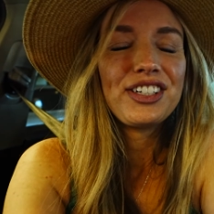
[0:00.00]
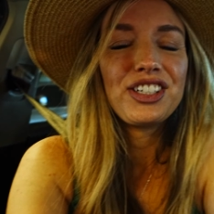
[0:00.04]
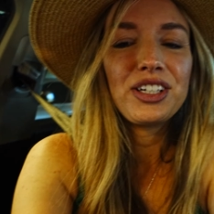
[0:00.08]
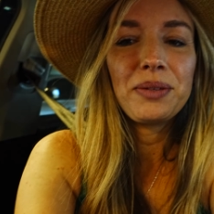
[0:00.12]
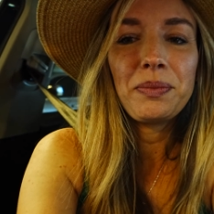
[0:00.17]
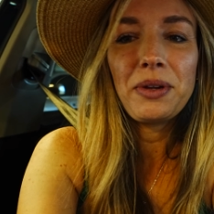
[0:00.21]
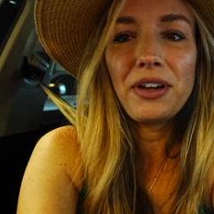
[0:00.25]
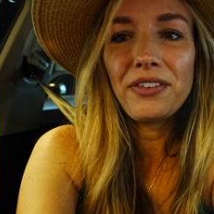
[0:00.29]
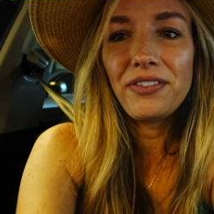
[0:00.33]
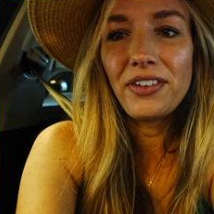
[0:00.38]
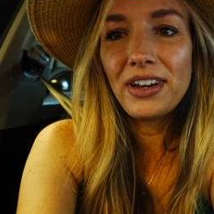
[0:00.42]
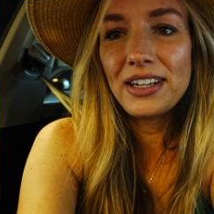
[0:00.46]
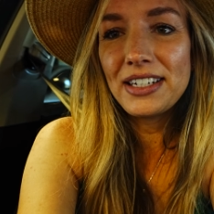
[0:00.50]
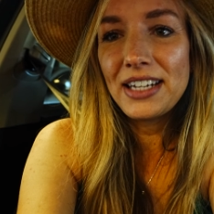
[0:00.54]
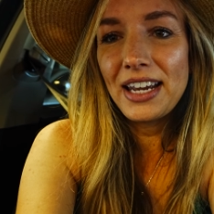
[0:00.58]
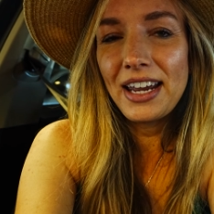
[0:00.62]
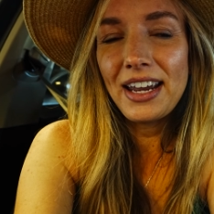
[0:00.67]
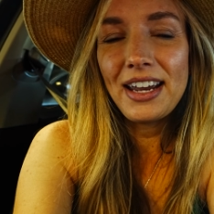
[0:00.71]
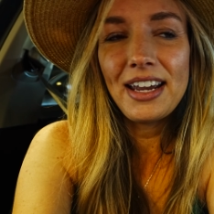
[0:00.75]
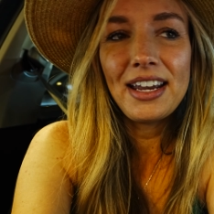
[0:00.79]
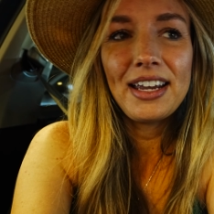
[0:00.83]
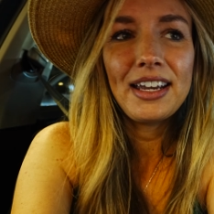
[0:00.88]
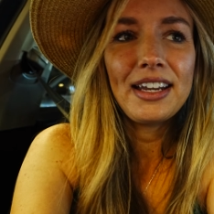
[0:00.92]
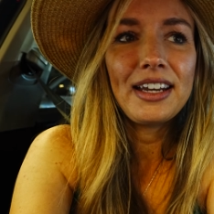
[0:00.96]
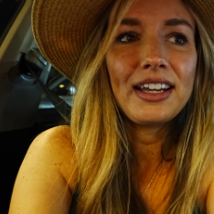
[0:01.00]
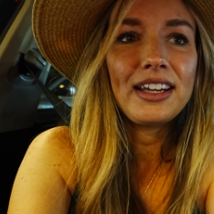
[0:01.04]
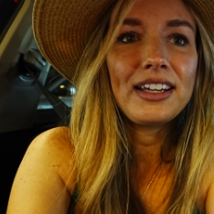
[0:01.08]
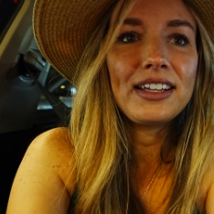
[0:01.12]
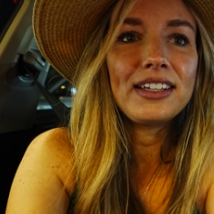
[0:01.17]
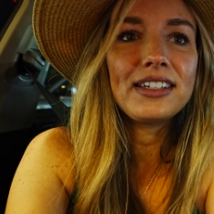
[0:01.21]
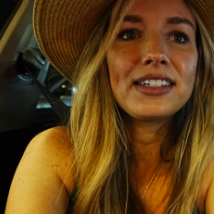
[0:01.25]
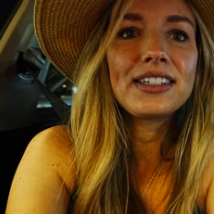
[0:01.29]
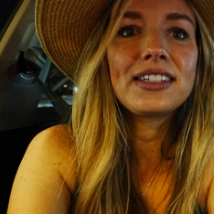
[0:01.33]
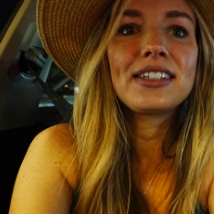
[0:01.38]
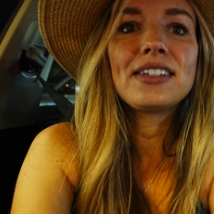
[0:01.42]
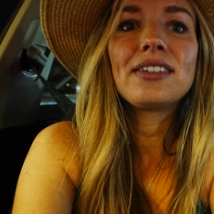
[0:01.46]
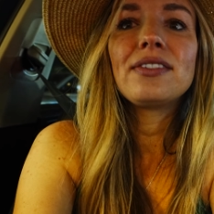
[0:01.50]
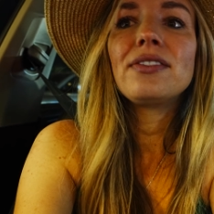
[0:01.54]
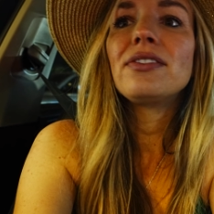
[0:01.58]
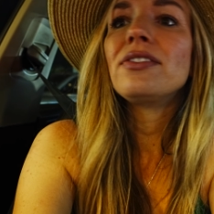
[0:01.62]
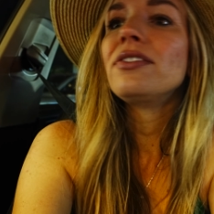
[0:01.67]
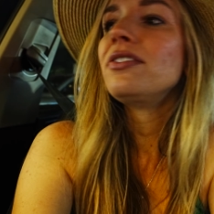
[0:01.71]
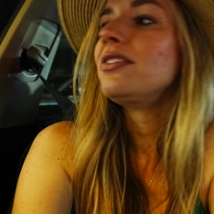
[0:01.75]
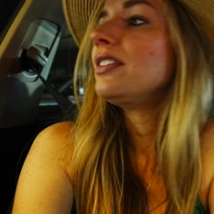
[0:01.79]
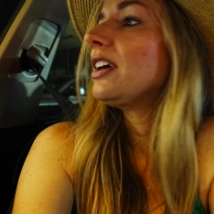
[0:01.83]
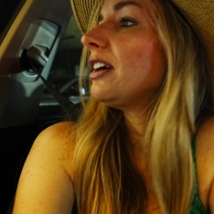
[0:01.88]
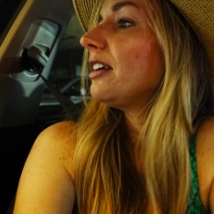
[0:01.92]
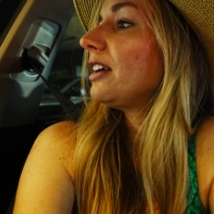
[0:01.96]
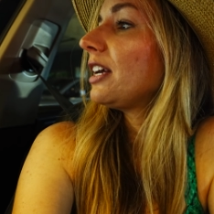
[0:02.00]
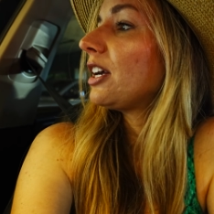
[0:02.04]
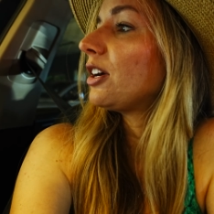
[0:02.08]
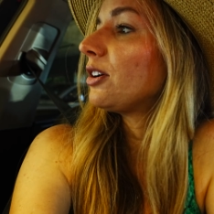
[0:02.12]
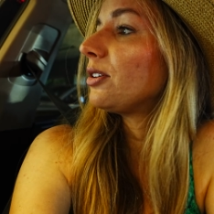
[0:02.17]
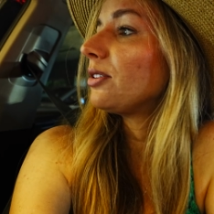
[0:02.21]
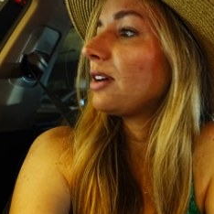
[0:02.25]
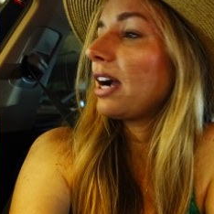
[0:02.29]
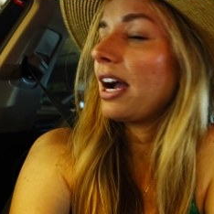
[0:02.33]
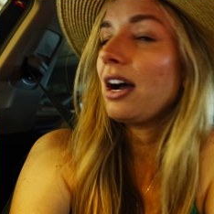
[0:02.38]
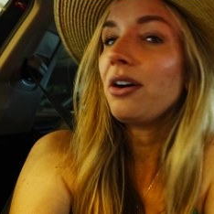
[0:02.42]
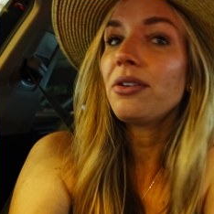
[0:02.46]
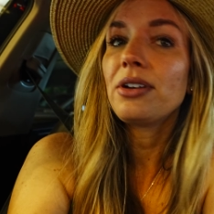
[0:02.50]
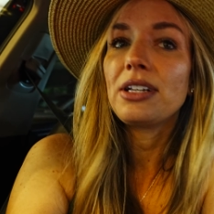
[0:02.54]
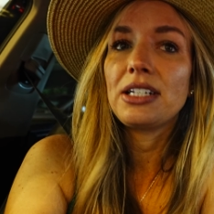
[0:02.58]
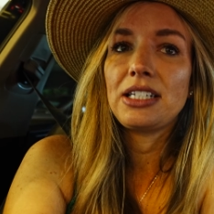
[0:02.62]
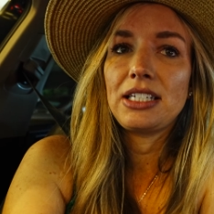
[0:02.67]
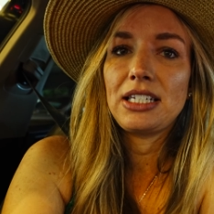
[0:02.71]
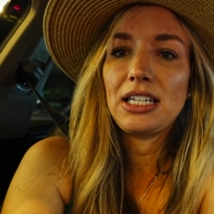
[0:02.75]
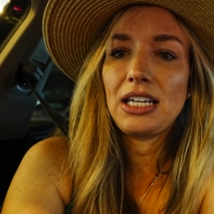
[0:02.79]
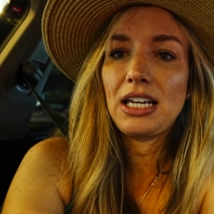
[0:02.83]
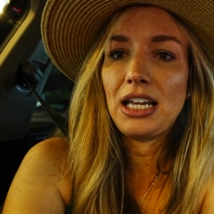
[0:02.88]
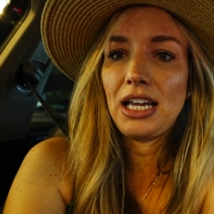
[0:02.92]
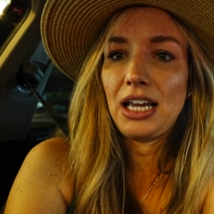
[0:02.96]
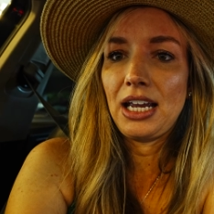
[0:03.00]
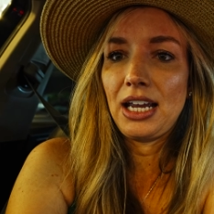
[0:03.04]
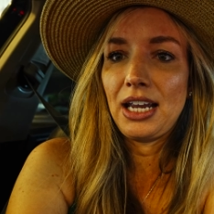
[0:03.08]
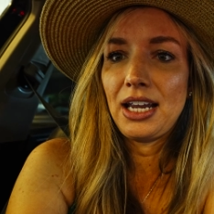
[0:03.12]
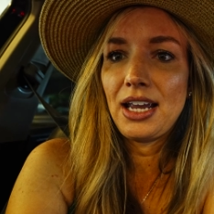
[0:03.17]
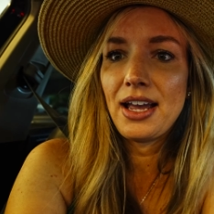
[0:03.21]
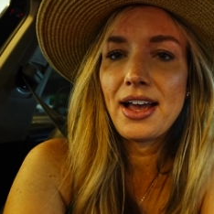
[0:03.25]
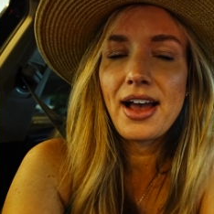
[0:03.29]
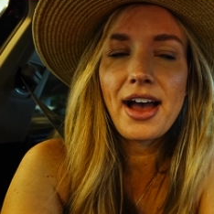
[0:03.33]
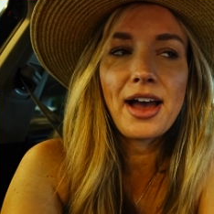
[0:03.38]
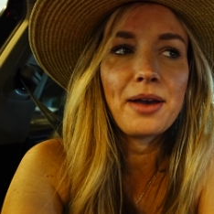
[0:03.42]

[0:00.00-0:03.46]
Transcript: Should be a fun day. It is very crowded today.